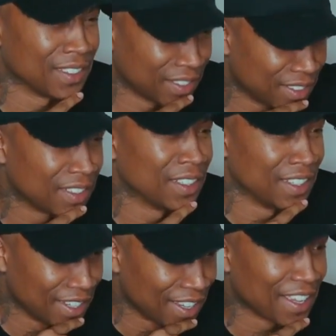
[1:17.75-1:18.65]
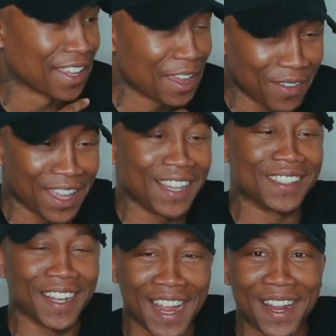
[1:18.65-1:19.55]
Introverted. Kevin
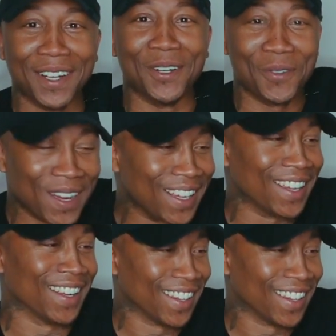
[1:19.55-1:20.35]
Gates done gained a little weight.